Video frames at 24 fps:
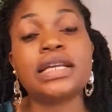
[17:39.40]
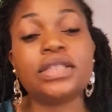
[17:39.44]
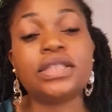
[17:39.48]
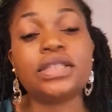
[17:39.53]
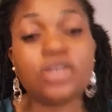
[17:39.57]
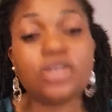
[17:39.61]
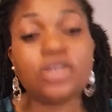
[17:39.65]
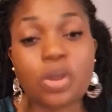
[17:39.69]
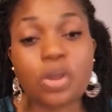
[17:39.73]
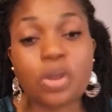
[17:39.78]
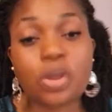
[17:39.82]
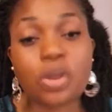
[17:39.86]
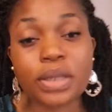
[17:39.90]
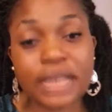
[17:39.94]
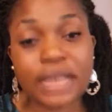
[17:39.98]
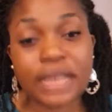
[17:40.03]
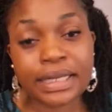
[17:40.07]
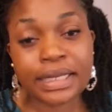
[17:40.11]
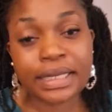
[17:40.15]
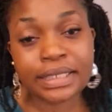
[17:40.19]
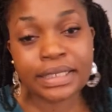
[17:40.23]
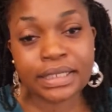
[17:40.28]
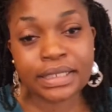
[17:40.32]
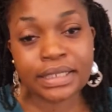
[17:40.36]
Do you know what
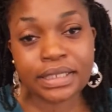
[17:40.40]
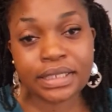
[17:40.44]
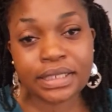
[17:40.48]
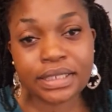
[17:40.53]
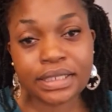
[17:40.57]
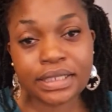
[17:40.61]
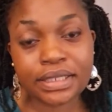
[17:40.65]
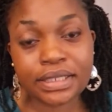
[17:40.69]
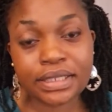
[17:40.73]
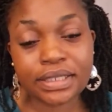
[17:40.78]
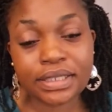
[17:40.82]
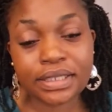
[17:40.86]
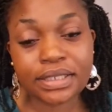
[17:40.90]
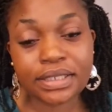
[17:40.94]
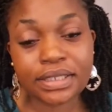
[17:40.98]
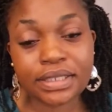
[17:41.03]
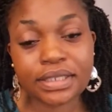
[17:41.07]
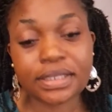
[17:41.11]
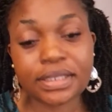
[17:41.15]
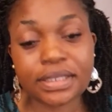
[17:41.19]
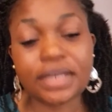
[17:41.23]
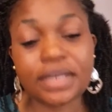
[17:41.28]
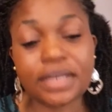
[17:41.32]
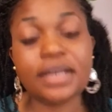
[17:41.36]
I did?
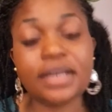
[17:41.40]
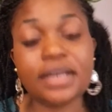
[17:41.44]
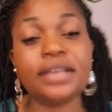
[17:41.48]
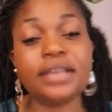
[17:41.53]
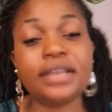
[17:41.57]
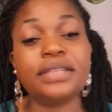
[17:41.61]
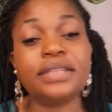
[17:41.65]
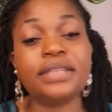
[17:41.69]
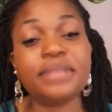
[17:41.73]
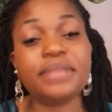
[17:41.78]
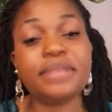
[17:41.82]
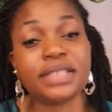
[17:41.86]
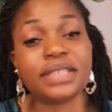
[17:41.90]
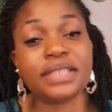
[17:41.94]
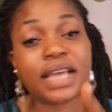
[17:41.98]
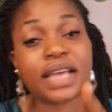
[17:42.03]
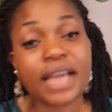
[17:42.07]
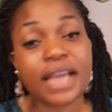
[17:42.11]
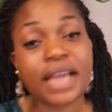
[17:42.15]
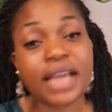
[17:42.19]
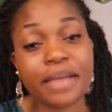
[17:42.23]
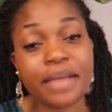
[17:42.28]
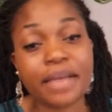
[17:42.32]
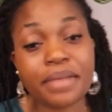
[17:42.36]
The mistake
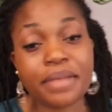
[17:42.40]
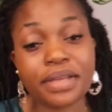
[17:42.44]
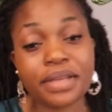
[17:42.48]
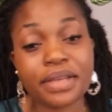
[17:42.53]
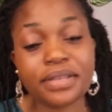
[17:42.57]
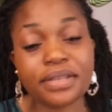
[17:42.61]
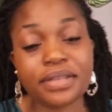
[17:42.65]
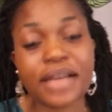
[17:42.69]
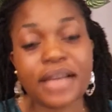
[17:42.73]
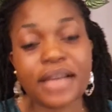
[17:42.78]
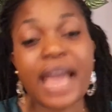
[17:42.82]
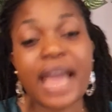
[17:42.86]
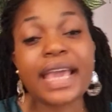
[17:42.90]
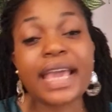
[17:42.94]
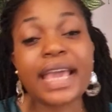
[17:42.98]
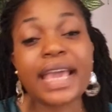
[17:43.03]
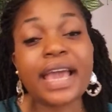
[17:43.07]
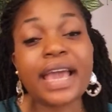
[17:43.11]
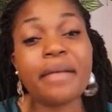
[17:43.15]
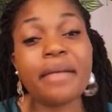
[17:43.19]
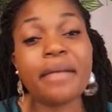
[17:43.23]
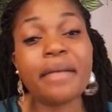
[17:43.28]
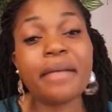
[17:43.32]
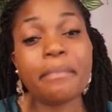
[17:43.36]
I made. I
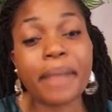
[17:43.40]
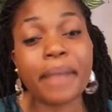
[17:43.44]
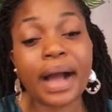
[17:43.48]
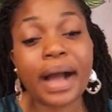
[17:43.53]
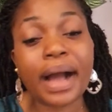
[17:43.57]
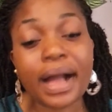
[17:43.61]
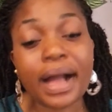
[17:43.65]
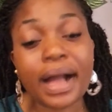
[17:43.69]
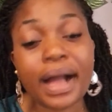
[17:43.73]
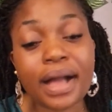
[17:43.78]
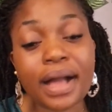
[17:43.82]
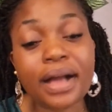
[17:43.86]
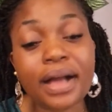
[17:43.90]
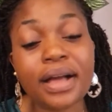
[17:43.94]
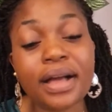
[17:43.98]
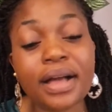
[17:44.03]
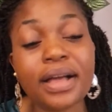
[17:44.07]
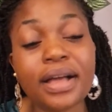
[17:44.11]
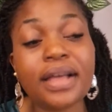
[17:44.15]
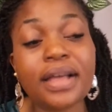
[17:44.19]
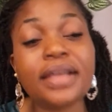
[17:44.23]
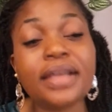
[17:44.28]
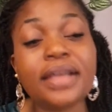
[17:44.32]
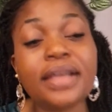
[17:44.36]
came back,
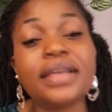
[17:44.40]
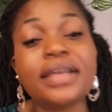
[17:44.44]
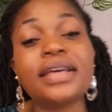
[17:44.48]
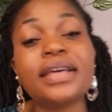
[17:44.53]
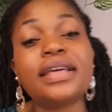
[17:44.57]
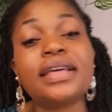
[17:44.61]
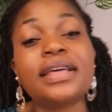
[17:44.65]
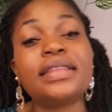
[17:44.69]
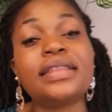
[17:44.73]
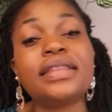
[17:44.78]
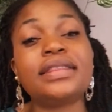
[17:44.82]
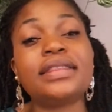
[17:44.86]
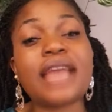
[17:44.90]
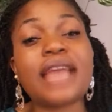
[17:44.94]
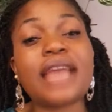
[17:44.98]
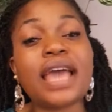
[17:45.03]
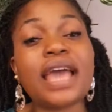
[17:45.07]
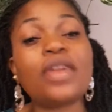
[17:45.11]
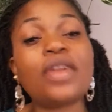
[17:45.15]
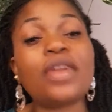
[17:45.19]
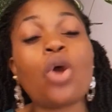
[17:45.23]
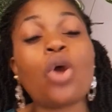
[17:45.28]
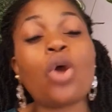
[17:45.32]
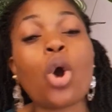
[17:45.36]

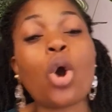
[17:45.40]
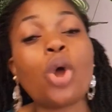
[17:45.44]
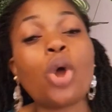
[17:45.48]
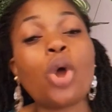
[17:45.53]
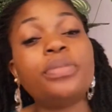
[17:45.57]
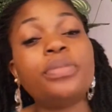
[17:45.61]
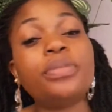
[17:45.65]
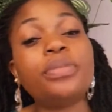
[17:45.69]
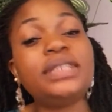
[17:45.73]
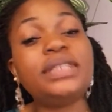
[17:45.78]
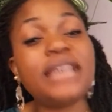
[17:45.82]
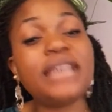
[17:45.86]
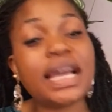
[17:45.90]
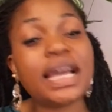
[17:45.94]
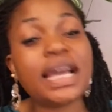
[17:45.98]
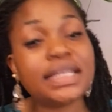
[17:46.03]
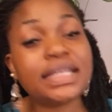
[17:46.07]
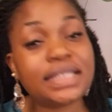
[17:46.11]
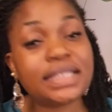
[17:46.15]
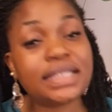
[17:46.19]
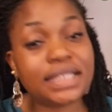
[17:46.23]
then update.